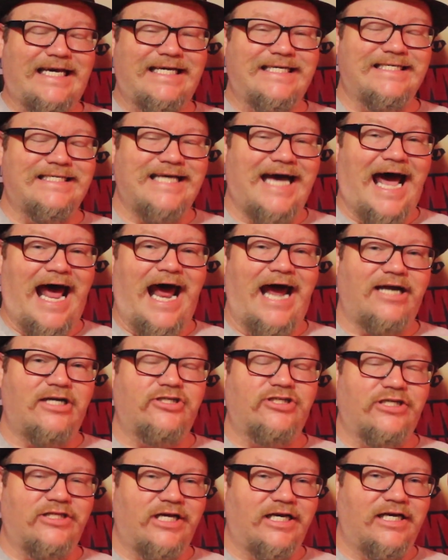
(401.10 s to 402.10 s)
is
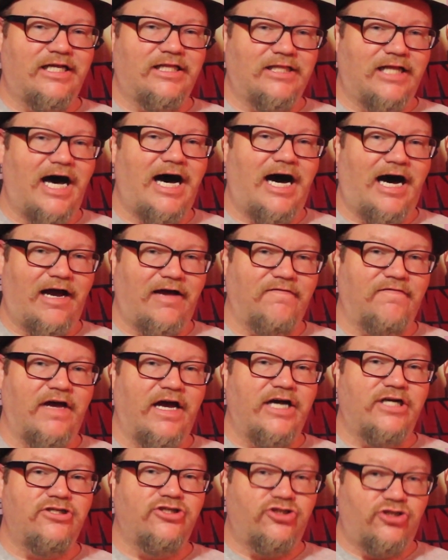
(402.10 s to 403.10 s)
actually alive
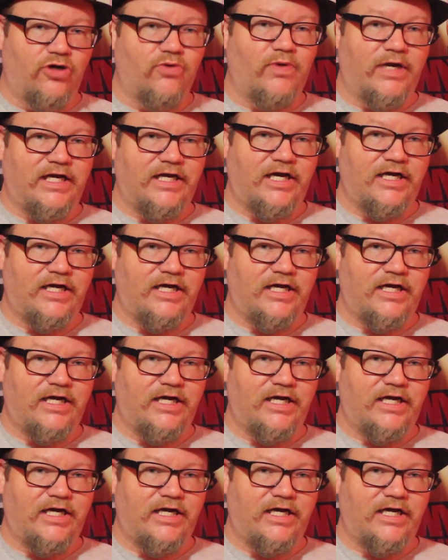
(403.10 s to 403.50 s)
and doing